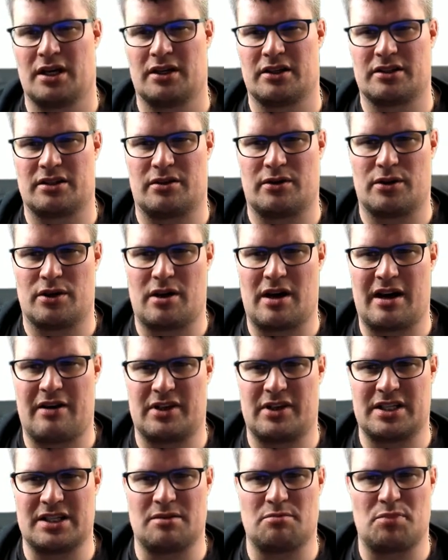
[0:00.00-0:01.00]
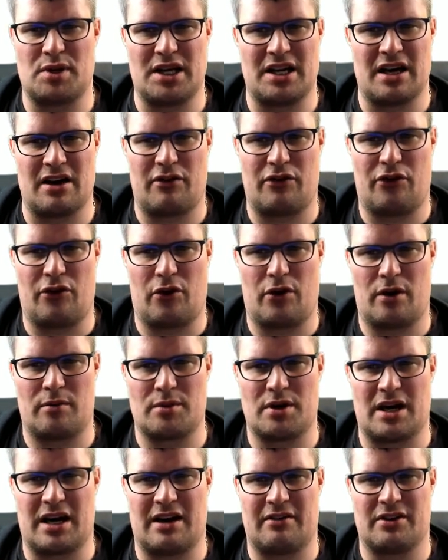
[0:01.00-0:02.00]
So you have it in PDF form,
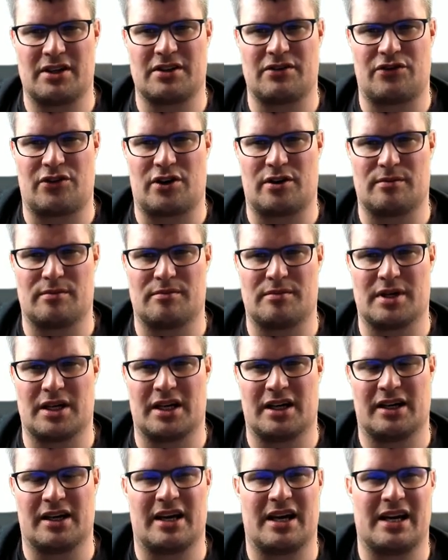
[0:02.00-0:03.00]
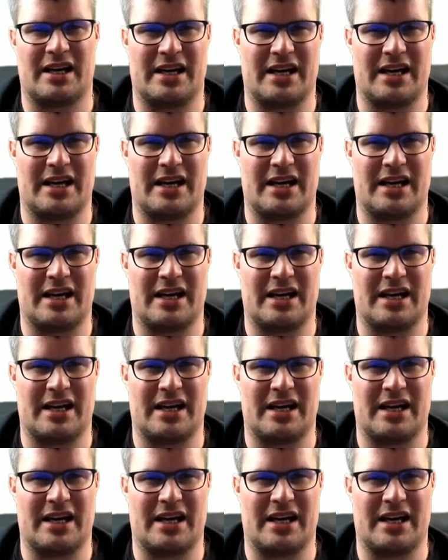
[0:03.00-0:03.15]
you have it from uh,